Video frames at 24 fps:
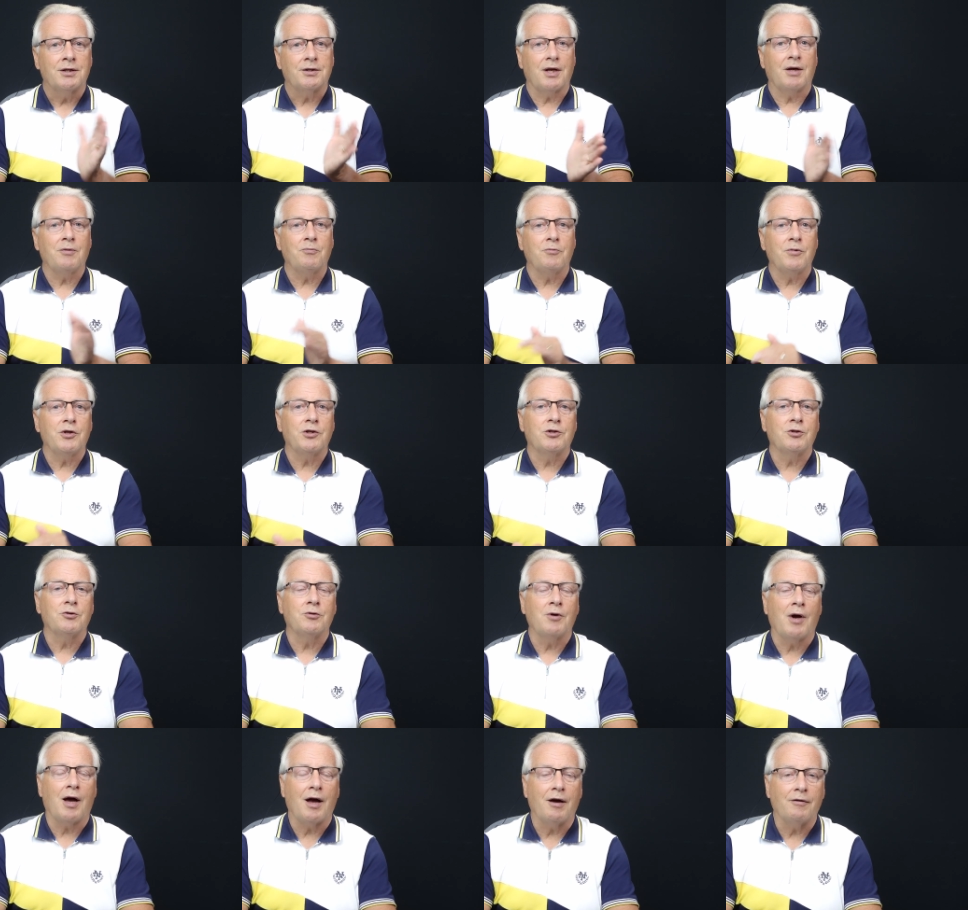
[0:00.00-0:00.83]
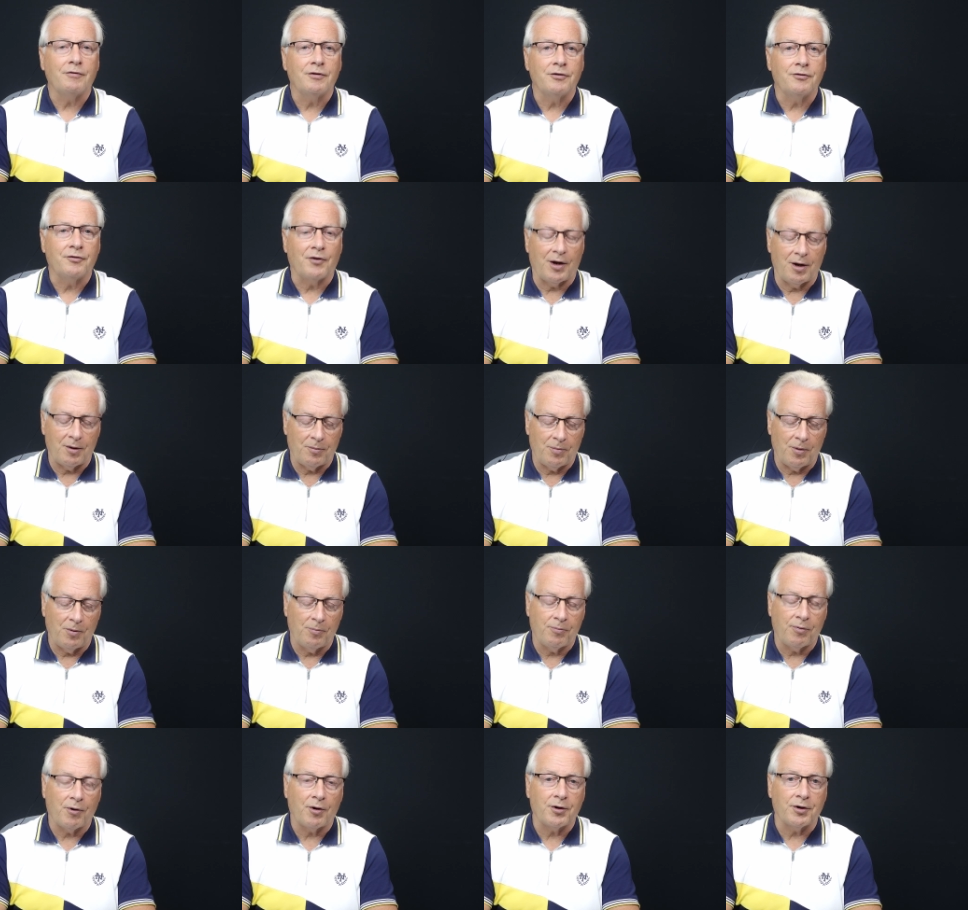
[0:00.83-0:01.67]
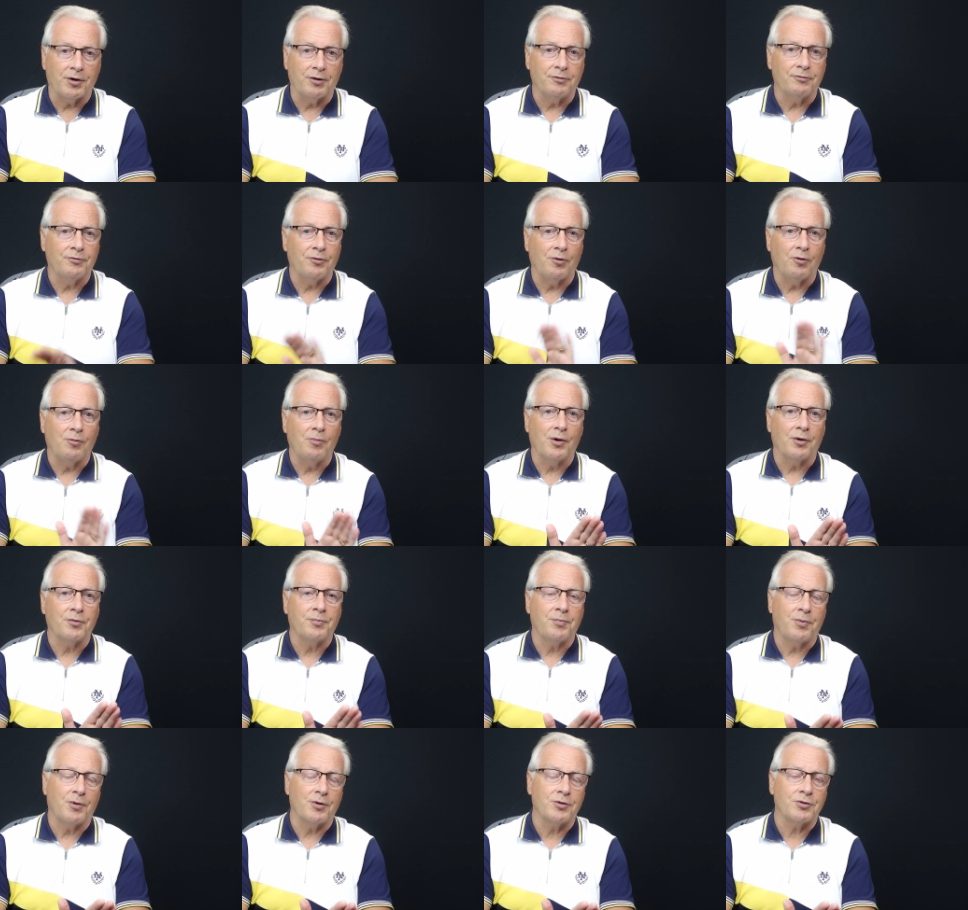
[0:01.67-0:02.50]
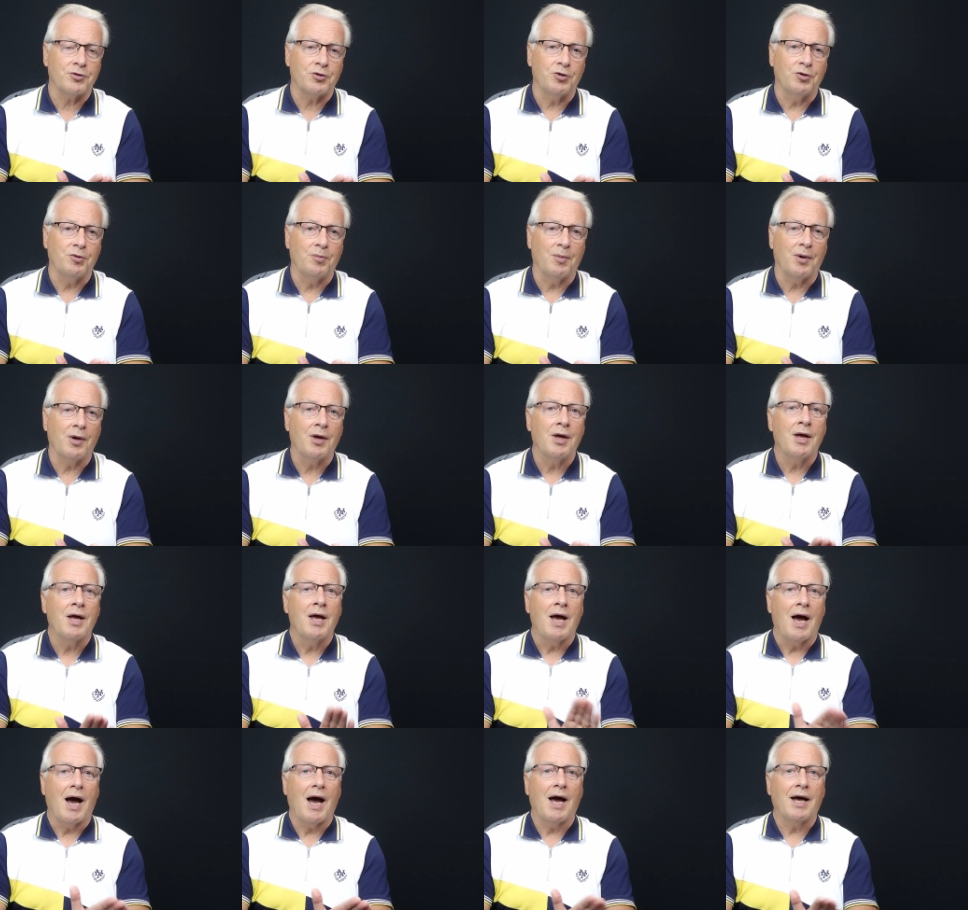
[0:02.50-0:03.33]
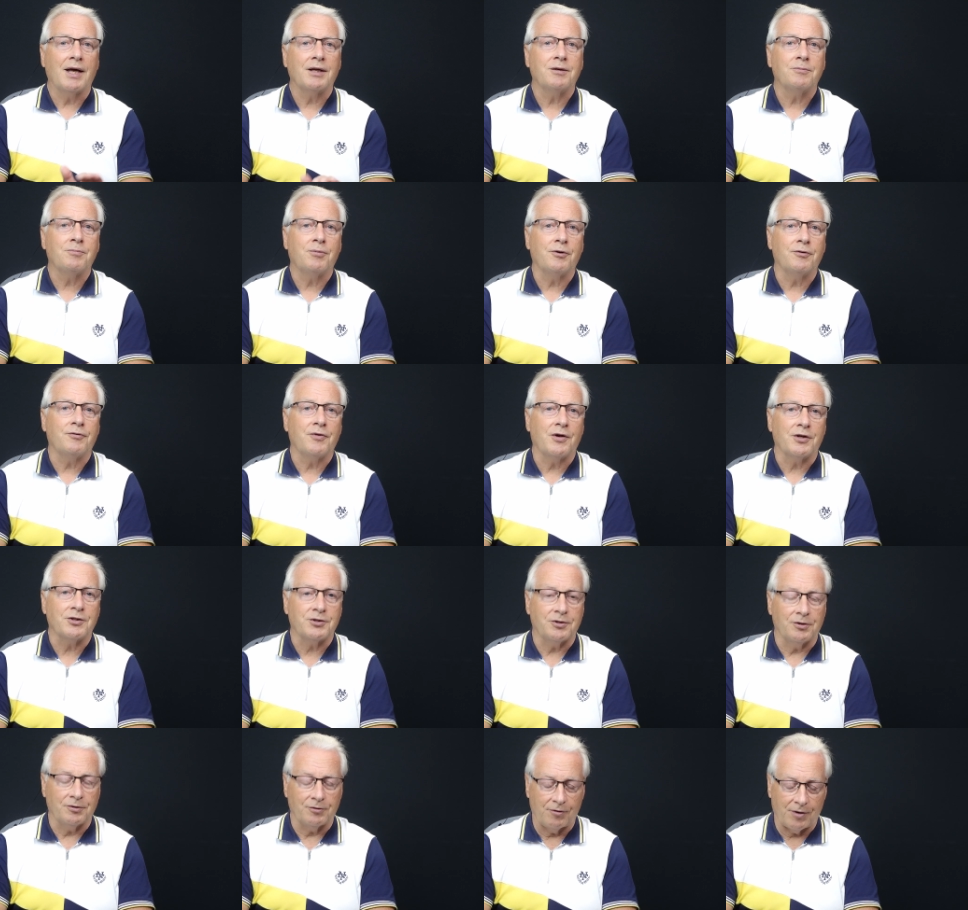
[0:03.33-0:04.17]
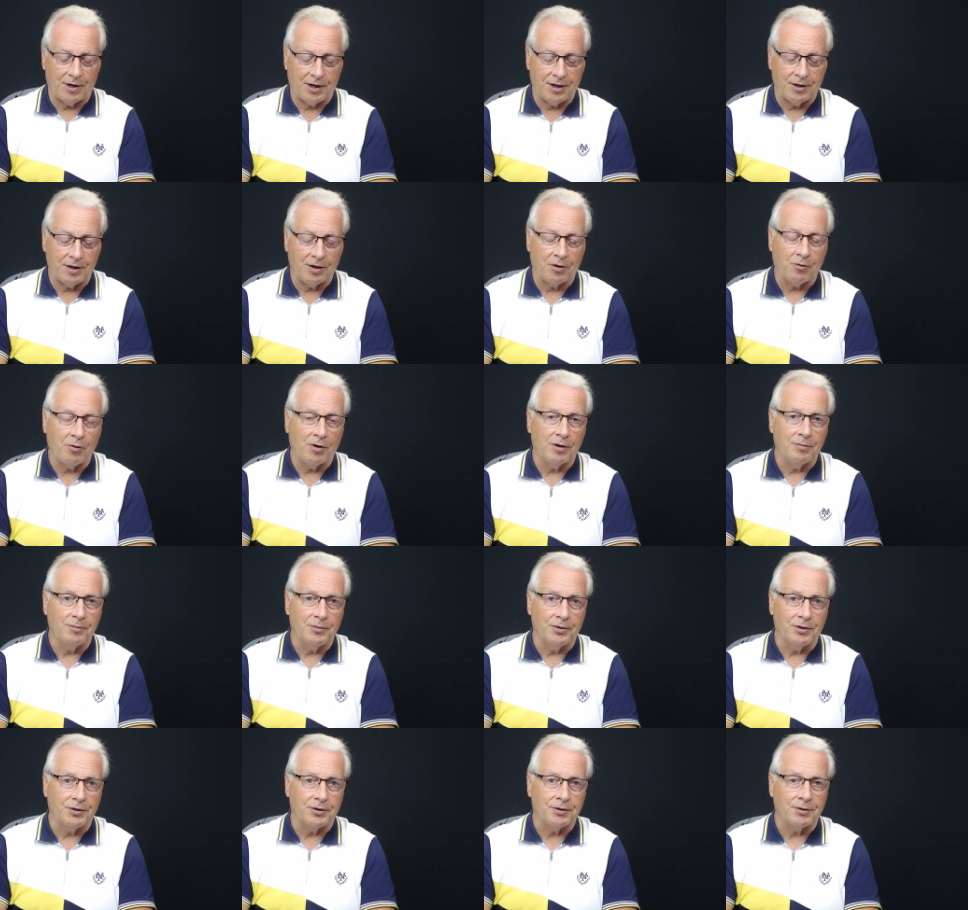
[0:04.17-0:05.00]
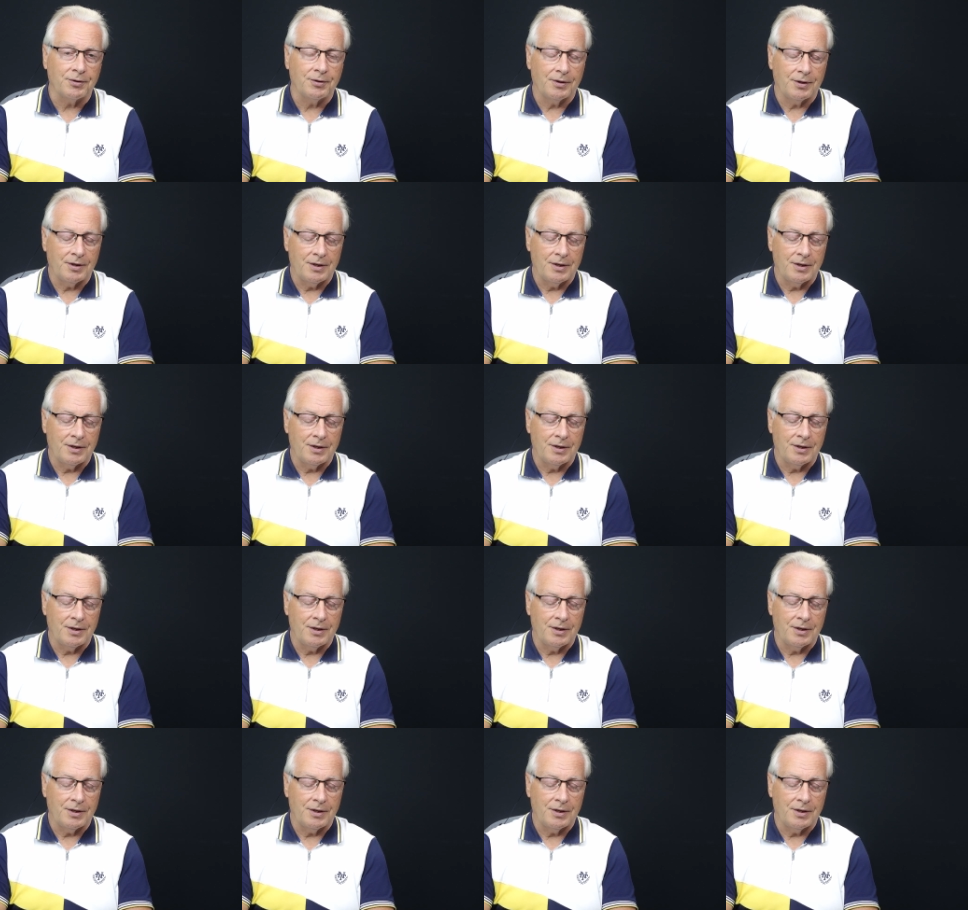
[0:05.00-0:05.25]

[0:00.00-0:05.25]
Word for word: then we do have a viable product for both prosumer and professional grade equipment.